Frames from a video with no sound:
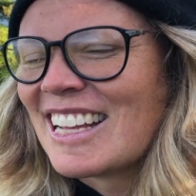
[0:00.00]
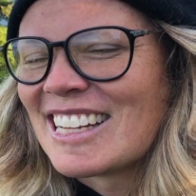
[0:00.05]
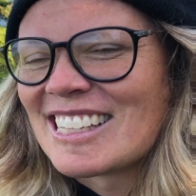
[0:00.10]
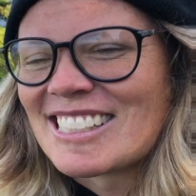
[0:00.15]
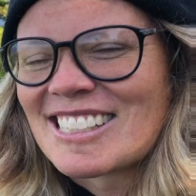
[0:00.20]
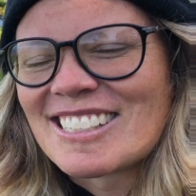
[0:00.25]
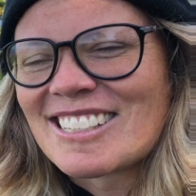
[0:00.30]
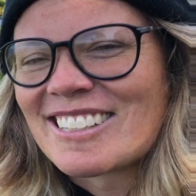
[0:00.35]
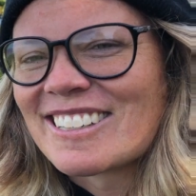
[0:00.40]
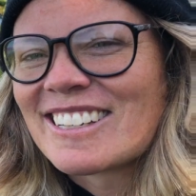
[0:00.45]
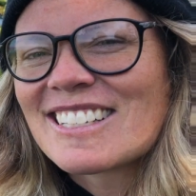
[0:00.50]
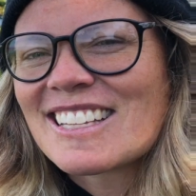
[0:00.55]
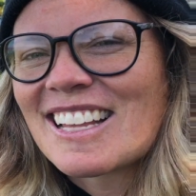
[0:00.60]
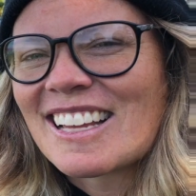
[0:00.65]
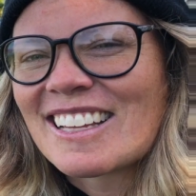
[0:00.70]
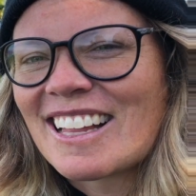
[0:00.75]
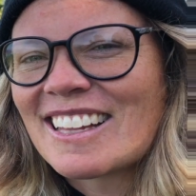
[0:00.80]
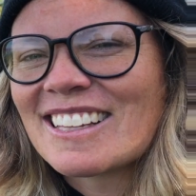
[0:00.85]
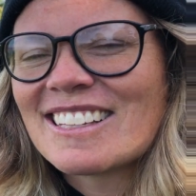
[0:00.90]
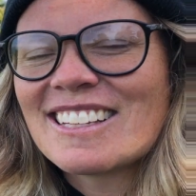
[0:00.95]
It sure as
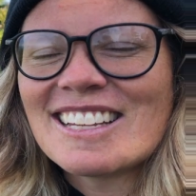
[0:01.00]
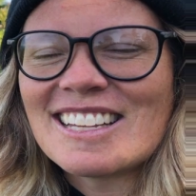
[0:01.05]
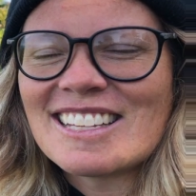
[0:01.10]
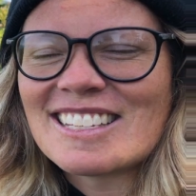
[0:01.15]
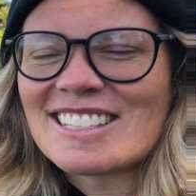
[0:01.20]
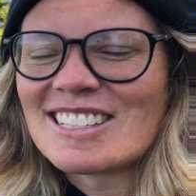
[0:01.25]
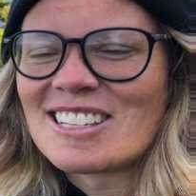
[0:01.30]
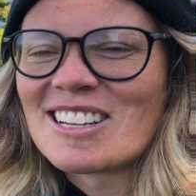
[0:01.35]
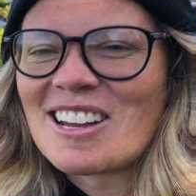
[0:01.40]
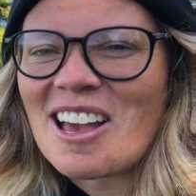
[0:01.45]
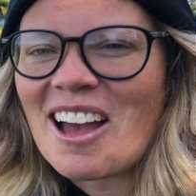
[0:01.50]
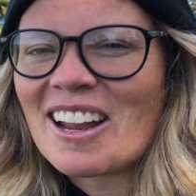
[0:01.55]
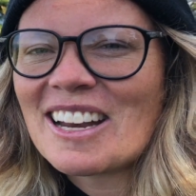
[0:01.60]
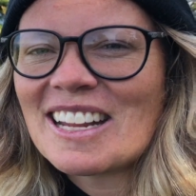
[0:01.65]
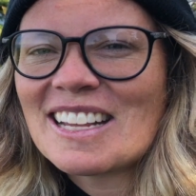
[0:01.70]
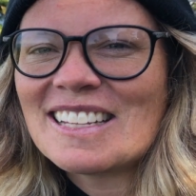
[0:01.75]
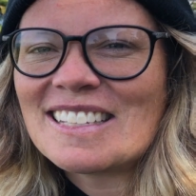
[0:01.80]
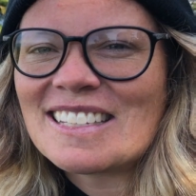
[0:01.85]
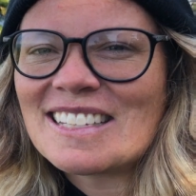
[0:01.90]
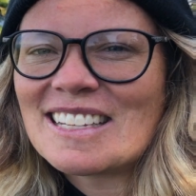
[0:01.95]
hell is not
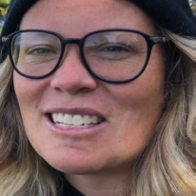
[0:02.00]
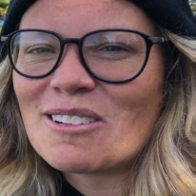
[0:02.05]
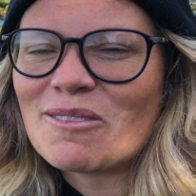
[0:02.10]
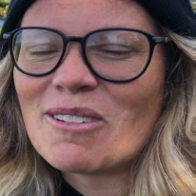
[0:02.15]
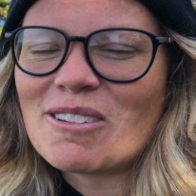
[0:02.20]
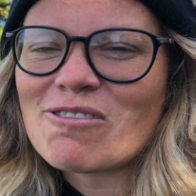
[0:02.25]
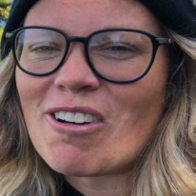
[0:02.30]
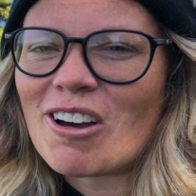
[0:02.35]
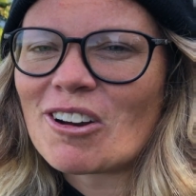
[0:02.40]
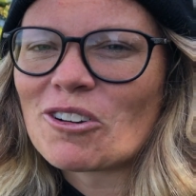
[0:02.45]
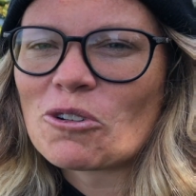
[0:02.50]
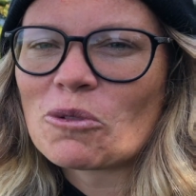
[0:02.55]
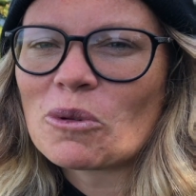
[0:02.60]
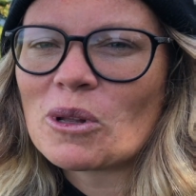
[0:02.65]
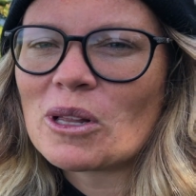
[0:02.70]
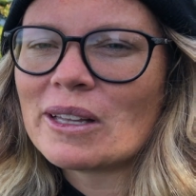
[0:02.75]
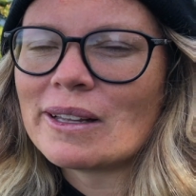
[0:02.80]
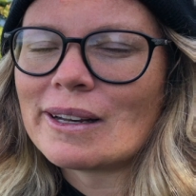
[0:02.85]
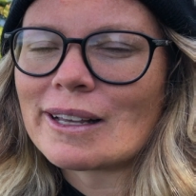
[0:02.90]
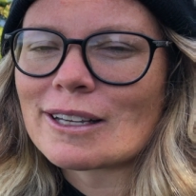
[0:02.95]
easy to be
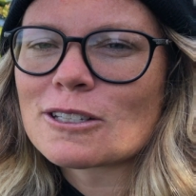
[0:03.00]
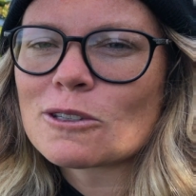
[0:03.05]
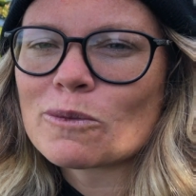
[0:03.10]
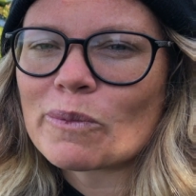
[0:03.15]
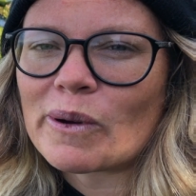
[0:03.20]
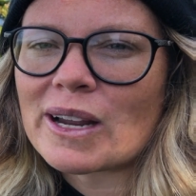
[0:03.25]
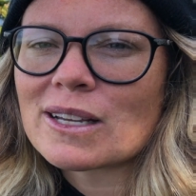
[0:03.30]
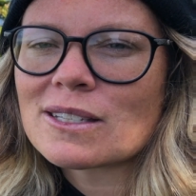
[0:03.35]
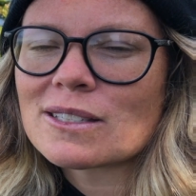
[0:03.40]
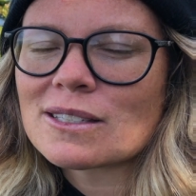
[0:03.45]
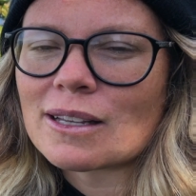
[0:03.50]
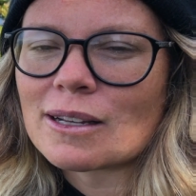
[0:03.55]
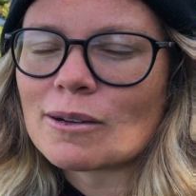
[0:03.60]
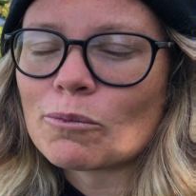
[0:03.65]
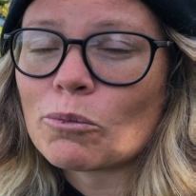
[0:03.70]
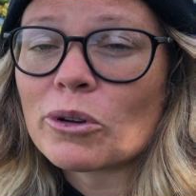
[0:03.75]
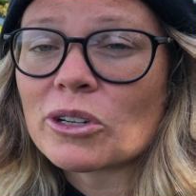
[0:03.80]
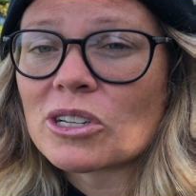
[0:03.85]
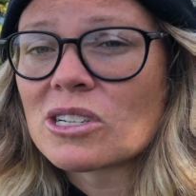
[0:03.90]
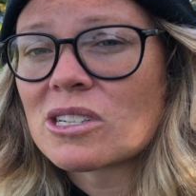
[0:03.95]
vulnerable and express
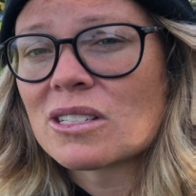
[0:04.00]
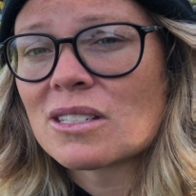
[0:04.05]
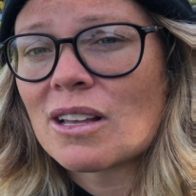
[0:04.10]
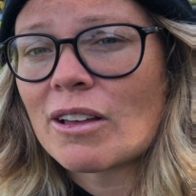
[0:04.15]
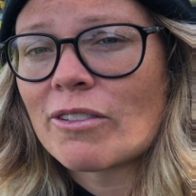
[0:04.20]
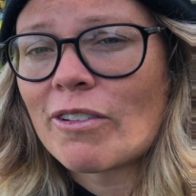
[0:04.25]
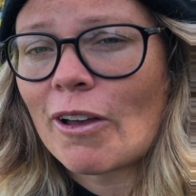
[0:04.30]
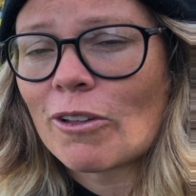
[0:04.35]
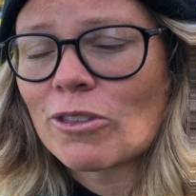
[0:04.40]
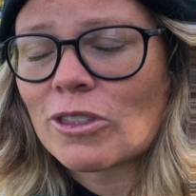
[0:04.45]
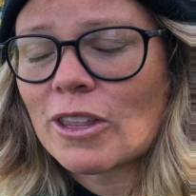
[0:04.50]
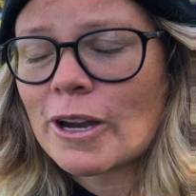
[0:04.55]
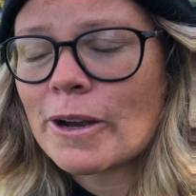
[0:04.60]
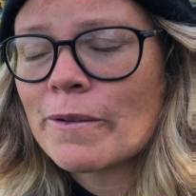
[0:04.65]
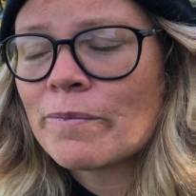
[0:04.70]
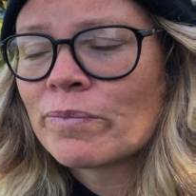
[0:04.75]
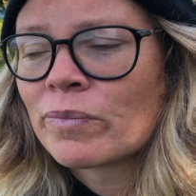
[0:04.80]
and put yourself out there,